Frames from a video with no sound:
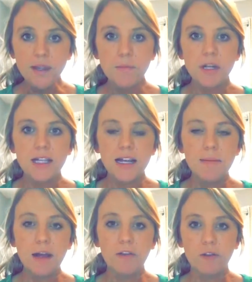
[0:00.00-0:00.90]
put that
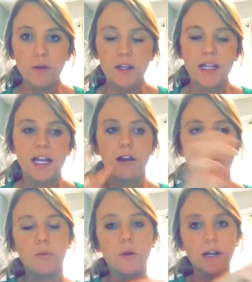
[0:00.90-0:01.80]
amount of fruit in there,
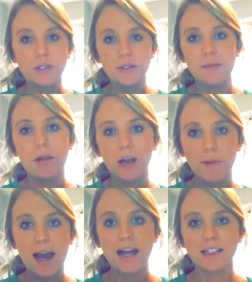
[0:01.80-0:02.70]
pour it into a Ziploc
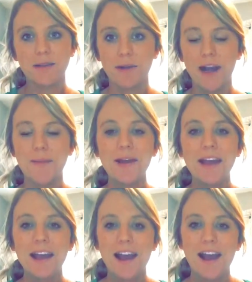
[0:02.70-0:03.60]
bag, zip it up.
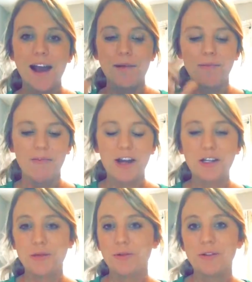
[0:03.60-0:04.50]

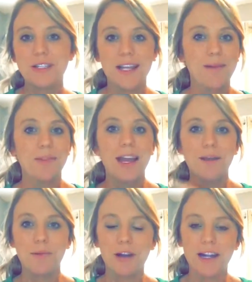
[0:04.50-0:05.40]
Vegetables, same
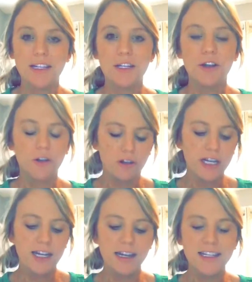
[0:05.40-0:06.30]
thing, put it into your
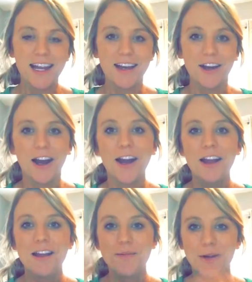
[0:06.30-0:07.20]
green container,
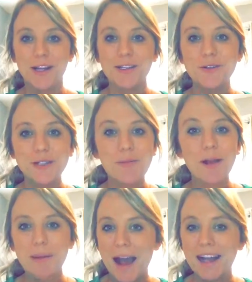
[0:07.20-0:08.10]
put it into a
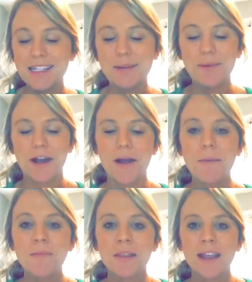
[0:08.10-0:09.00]
Ziploc bag, zip it up.
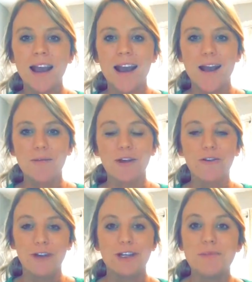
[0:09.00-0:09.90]
Your
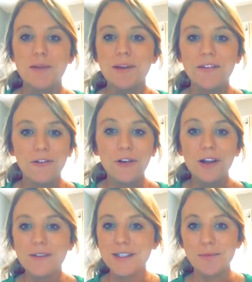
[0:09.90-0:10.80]
fridge may be full
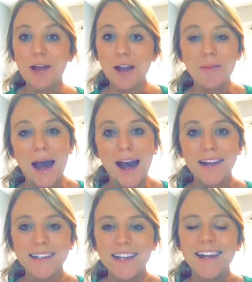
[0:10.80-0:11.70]
of Ziploc
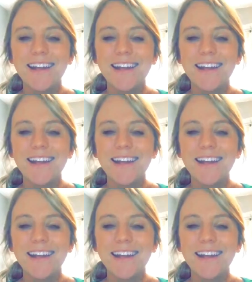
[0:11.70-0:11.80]
bags,